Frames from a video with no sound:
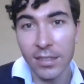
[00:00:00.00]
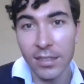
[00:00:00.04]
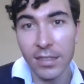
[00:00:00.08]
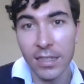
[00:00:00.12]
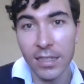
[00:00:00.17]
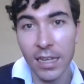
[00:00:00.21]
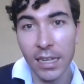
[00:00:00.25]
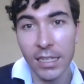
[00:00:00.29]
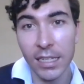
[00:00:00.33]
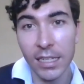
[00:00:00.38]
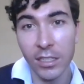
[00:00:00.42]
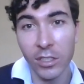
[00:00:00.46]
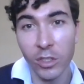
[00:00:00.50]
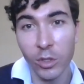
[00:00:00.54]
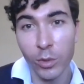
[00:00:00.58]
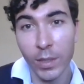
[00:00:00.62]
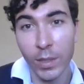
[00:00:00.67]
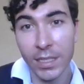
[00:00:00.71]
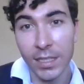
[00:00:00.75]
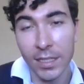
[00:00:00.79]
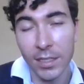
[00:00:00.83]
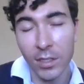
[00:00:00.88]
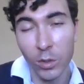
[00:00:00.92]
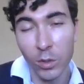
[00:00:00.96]
study in
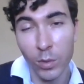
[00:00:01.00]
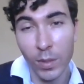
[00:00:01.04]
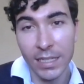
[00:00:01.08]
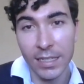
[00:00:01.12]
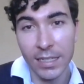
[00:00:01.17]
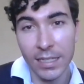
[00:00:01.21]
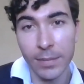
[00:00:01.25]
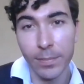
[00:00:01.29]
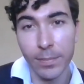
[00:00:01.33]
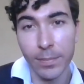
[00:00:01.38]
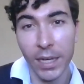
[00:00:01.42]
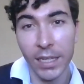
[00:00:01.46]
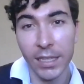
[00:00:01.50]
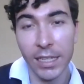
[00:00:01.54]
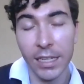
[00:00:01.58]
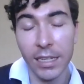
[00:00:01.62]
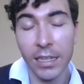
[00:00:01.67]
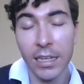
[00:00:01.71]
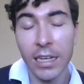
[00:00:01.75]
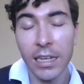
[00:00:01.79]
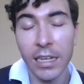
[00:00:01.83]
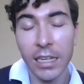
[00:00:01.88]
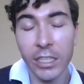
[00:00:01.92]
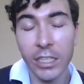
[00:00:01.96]
2020 by the